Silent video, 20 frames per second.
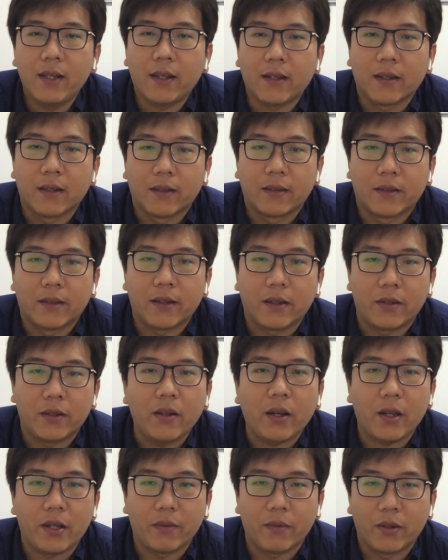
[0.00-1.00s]
and
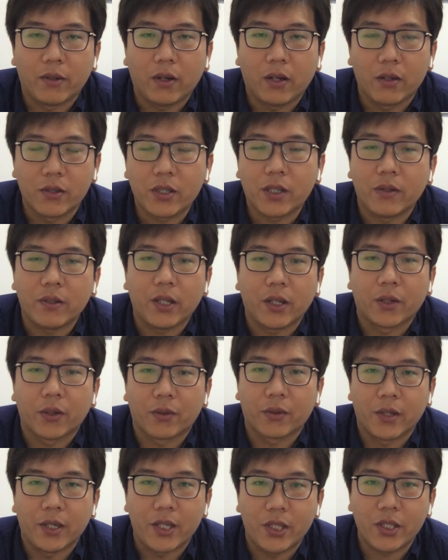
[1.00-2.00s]
it will also
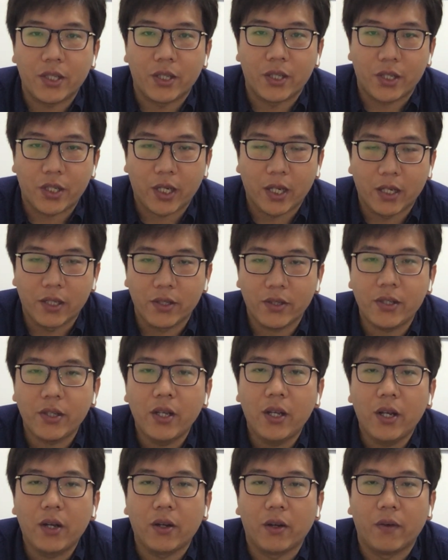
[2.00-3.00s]
increase the chance
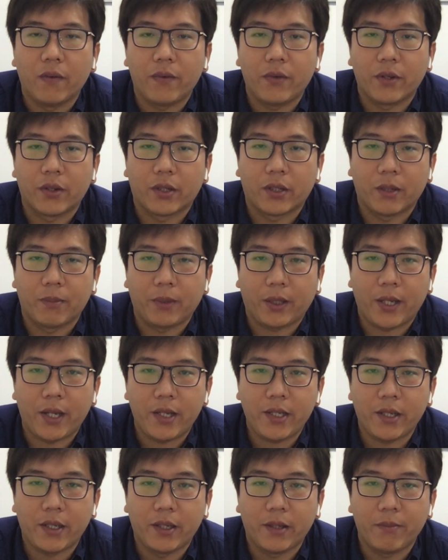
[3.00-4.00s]
of your
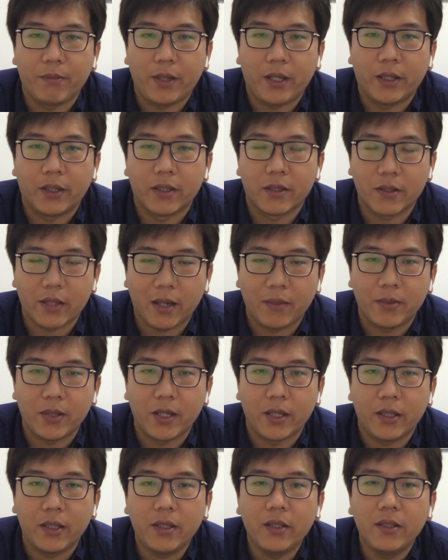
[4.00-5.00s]
application being accepted.